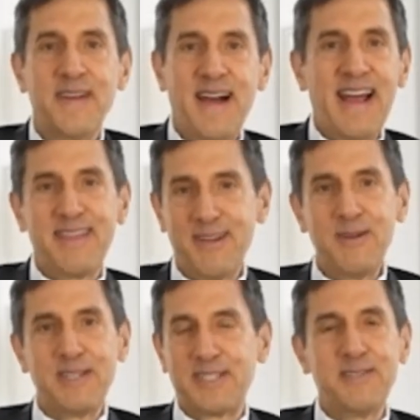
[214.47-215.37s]
I had
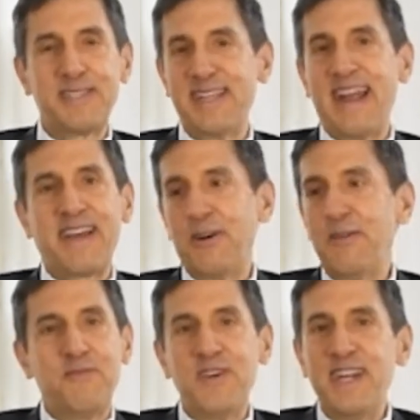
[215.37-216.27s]
30 suits that I
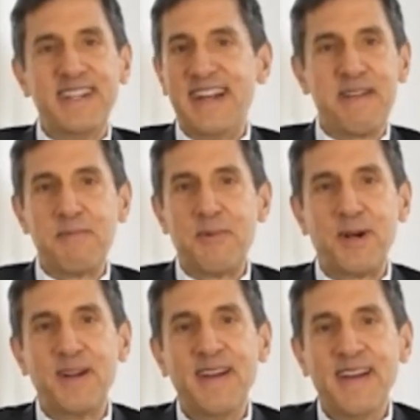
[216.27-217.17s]
couldn't fit in
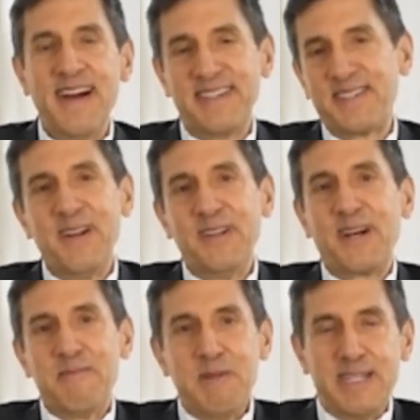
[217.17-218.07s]
anymore. I started
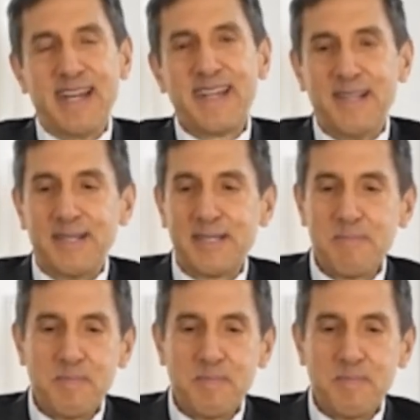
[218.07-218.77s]
looking ridiculous.